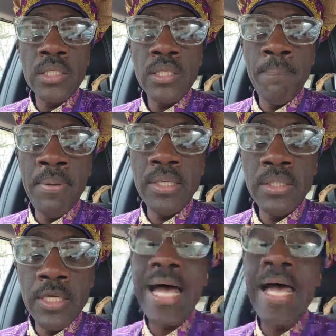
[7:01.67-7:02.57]
is a big
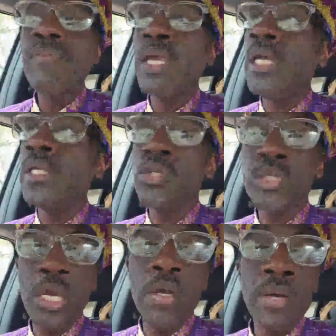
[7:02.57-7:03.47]
deal in
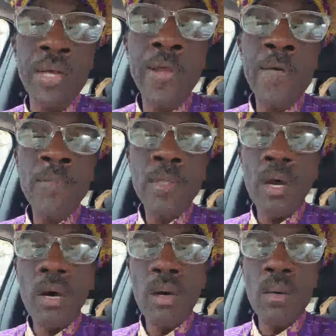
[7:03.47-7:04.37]
sharing
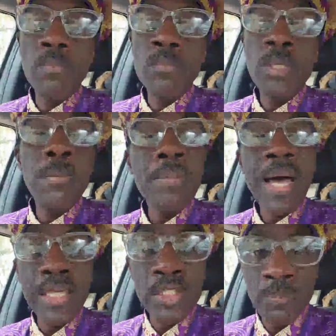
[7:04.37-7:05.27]
some of my
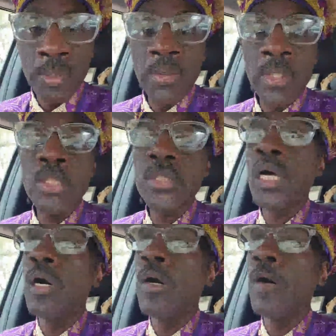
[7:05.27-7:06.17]
experience,
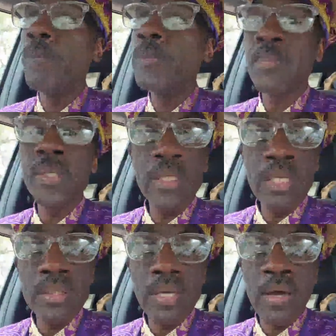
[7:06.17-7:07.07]
some of the
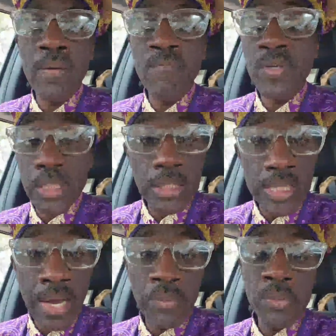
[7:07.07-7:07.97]
things physically
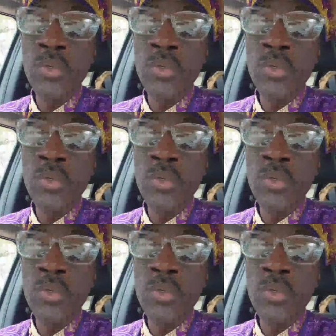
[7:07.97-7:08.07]
I was